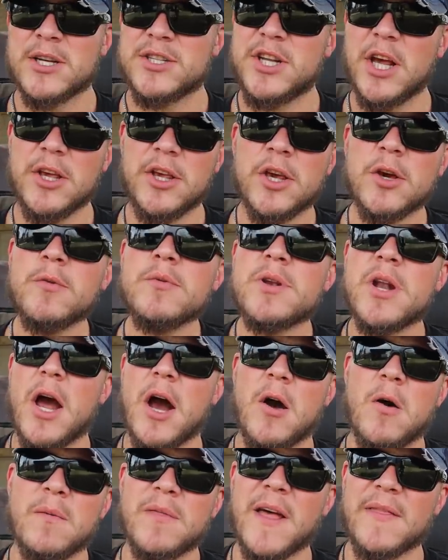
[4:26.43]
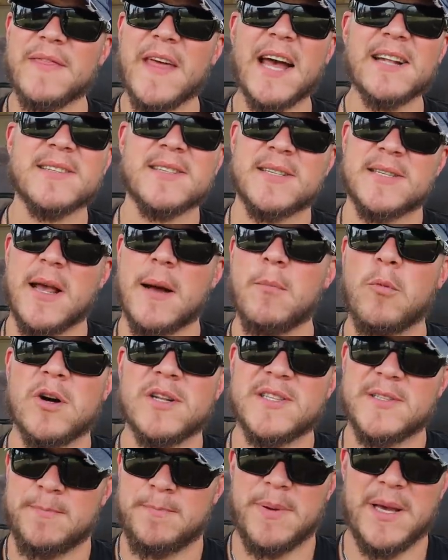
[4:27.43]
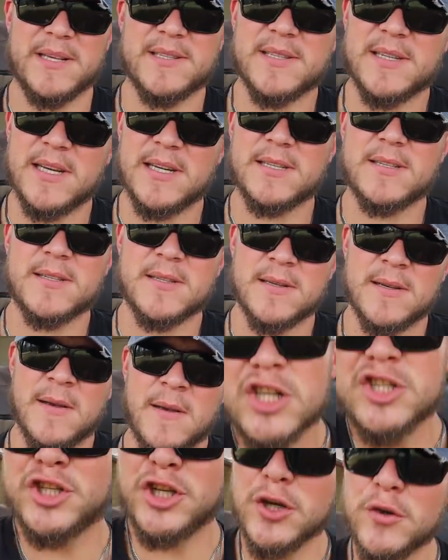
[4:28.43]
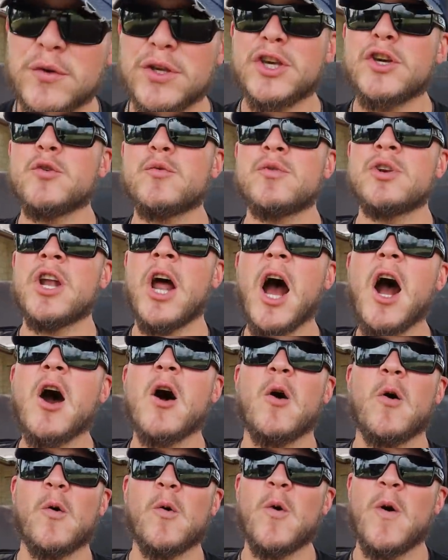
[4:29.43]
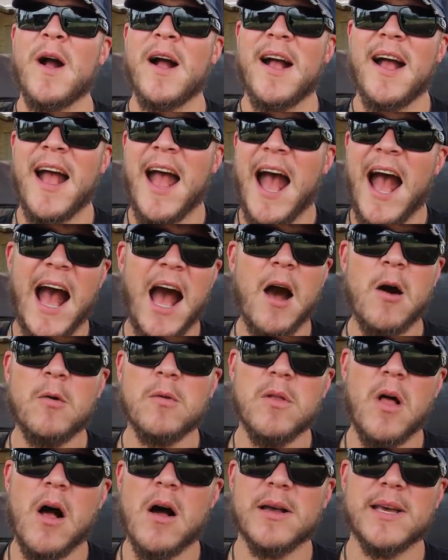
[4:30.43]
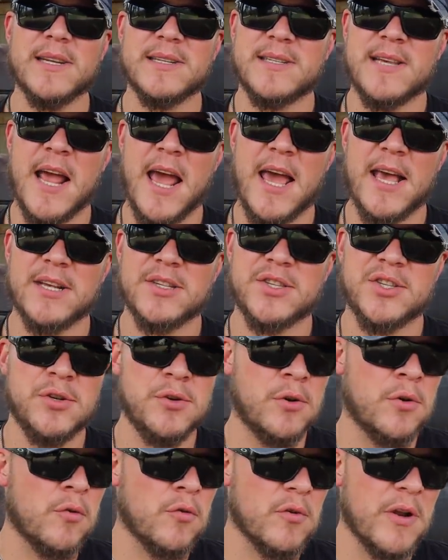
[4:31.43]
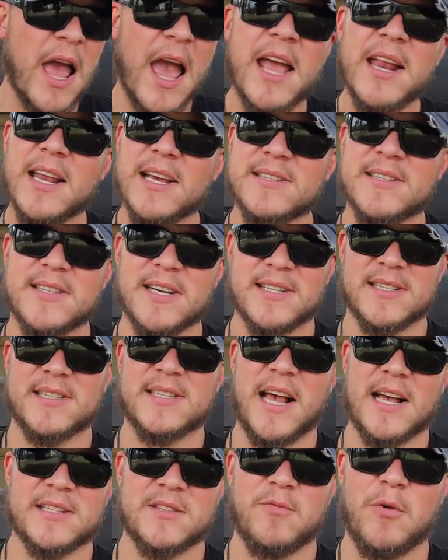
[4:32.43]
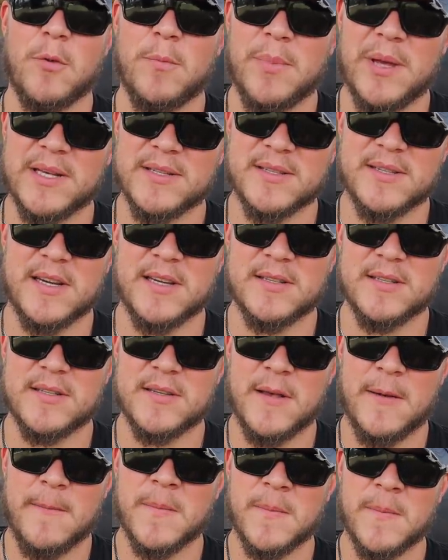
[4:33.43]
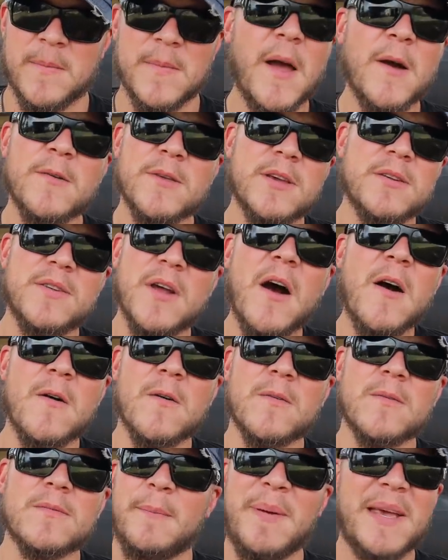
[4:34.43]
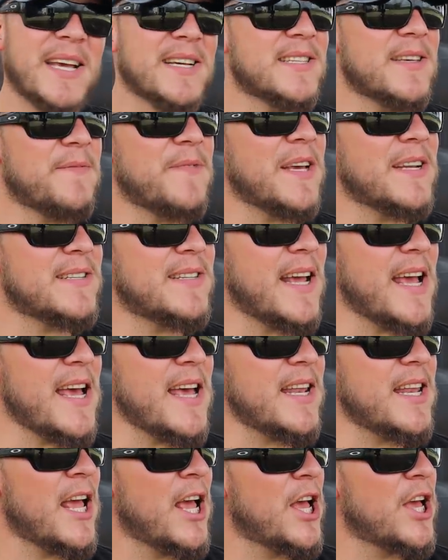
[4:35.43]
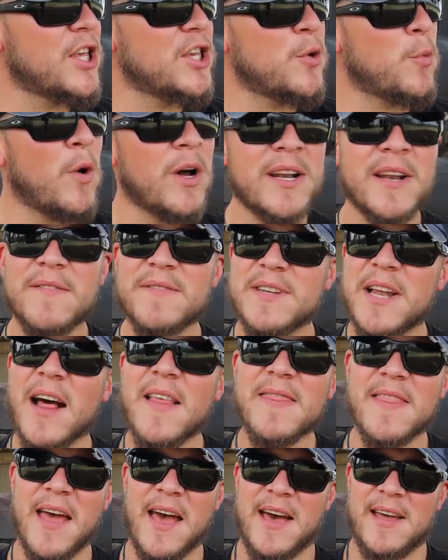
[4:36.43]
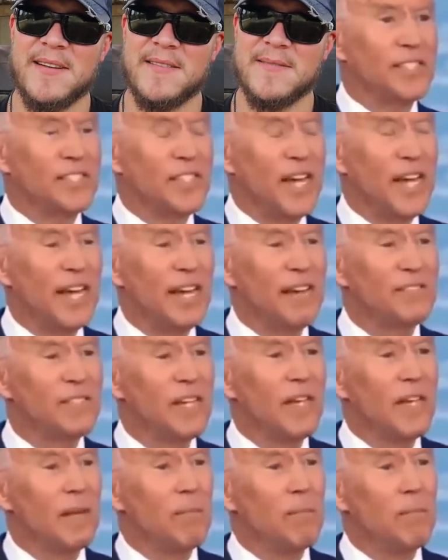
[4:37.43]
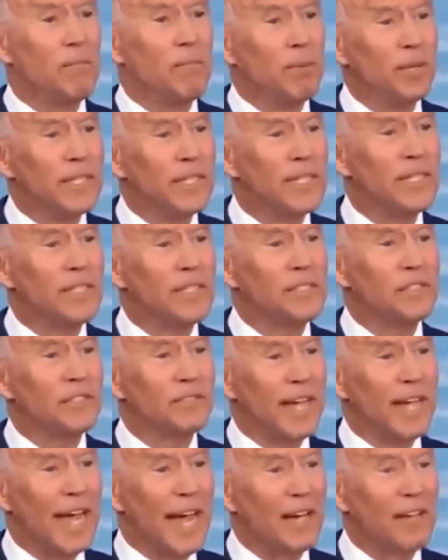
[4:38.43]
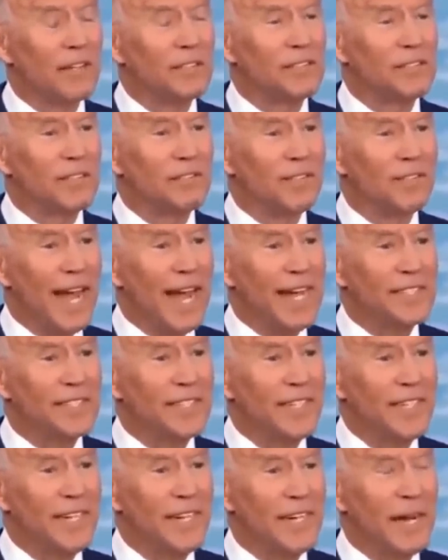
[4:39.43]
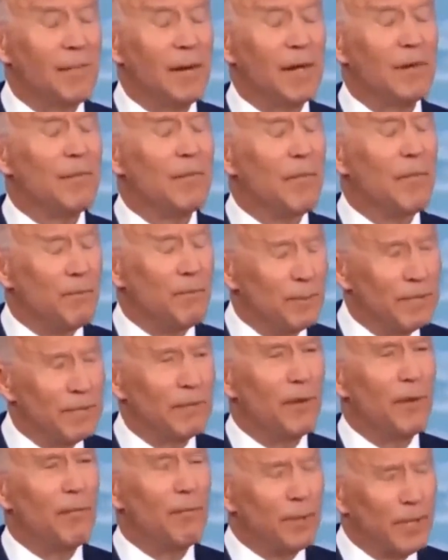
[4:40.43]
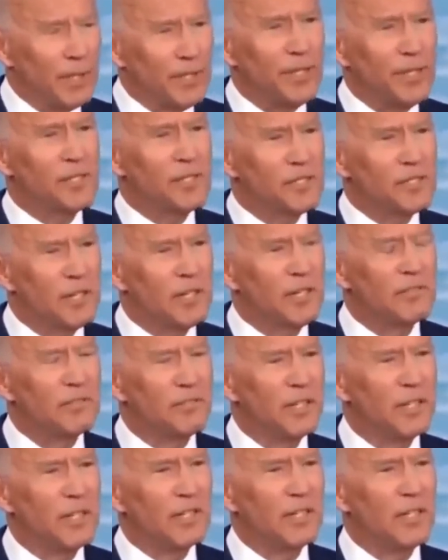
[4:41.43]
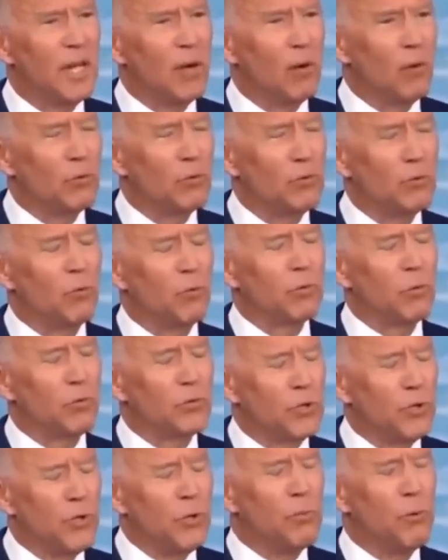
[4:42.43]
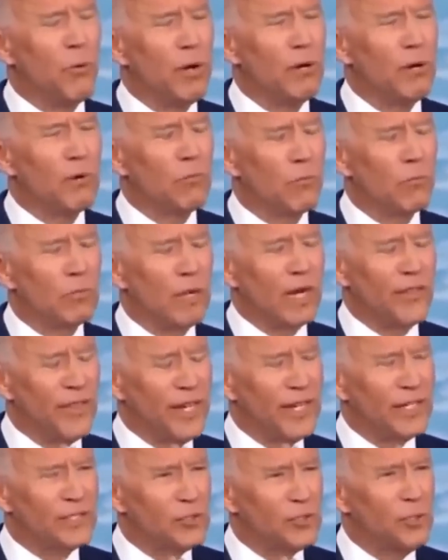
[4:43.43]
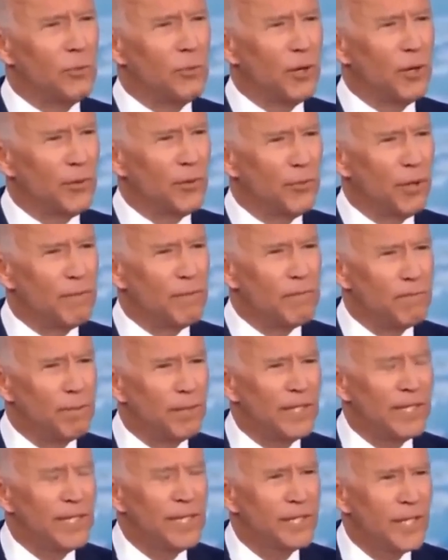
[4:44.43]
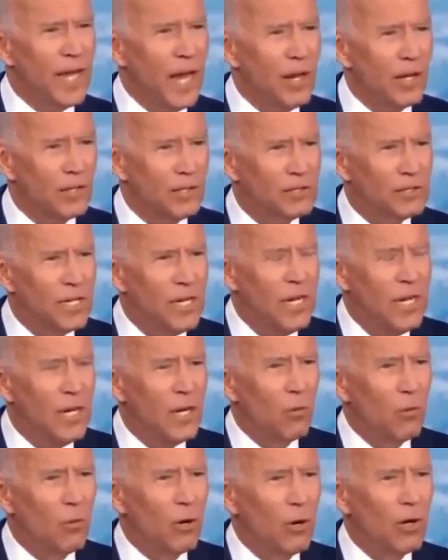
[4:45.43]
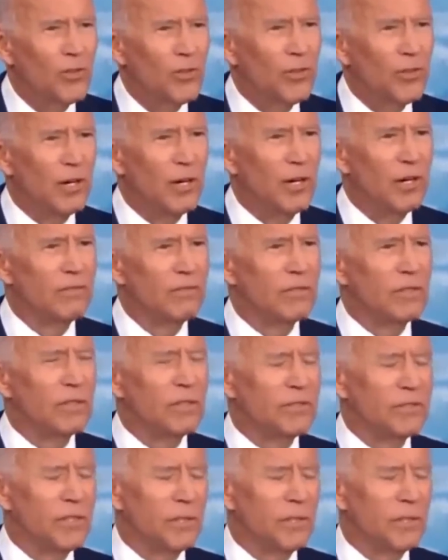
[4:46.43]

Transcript: Do you know that that's someone's business? Do you know how long it takes to create a successful business? No, you don't. Because if you did, you wouldn't have done that. That saves billions of gallons of gasoline. I mean, billions of uh, two point, I think it's $2.3 billion worth of,